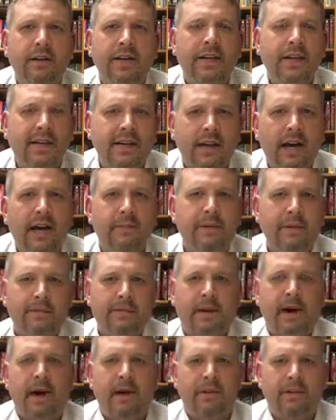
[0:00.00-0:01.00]

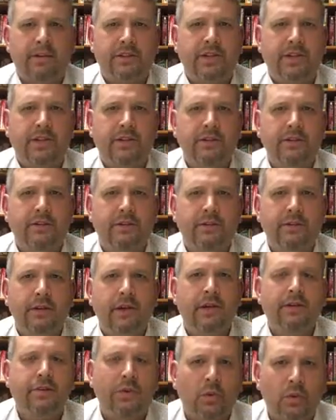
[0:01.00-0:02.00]
economic policy
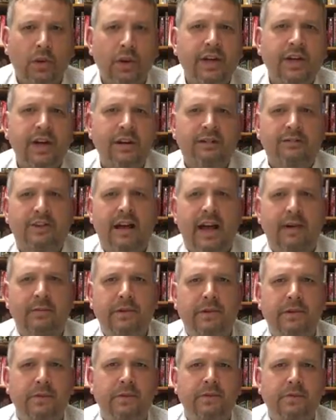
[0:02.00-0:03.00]
for working
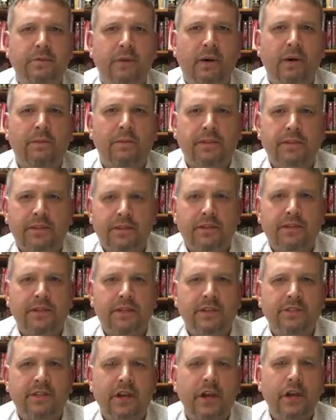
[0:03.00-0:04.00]
families and small
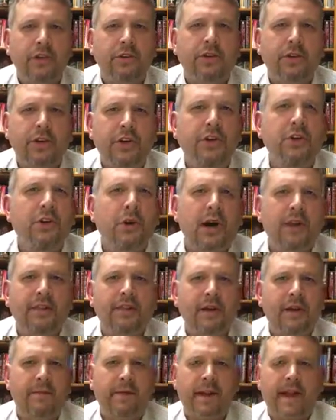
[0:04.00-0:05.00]
businesses? Do you
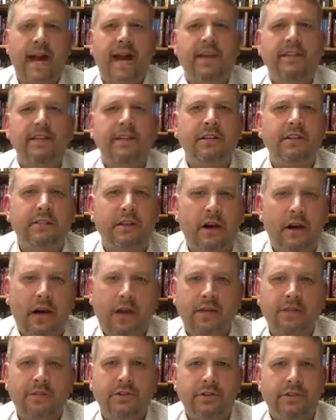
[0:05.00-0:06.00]
want them enacting
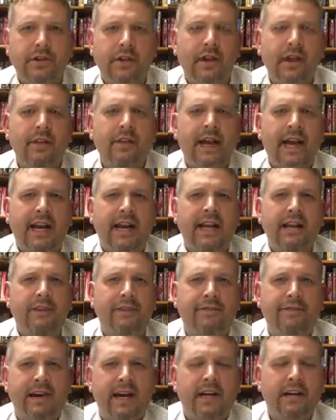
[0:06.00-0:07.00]
laws that can
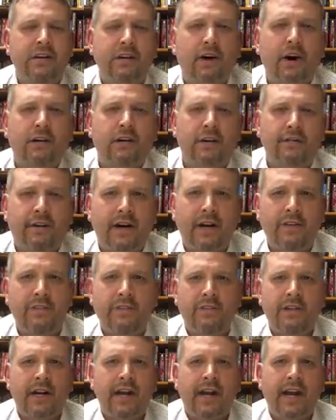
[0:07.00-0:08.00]
affect all of
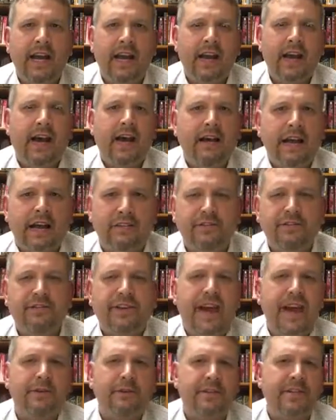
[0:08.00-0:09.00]
us as
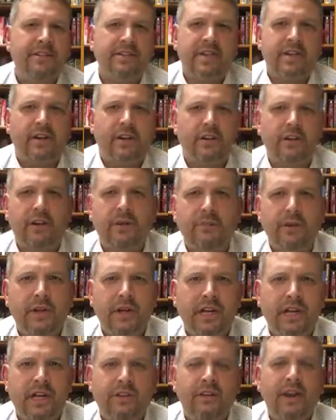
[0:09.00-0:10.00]
families in our
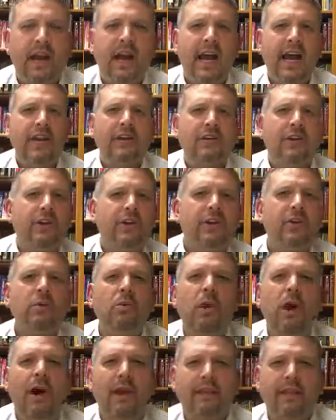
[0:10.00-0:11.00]
communities? And do you
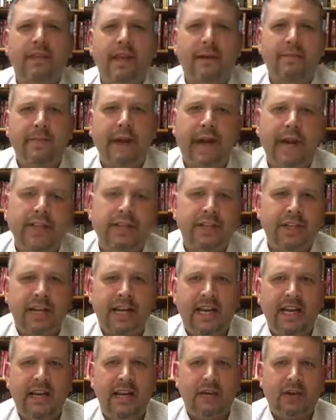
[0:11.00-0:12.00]
want them
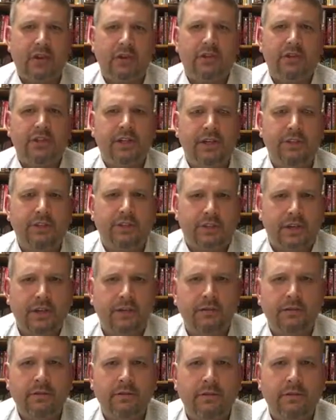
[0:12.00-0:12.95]
educating our children?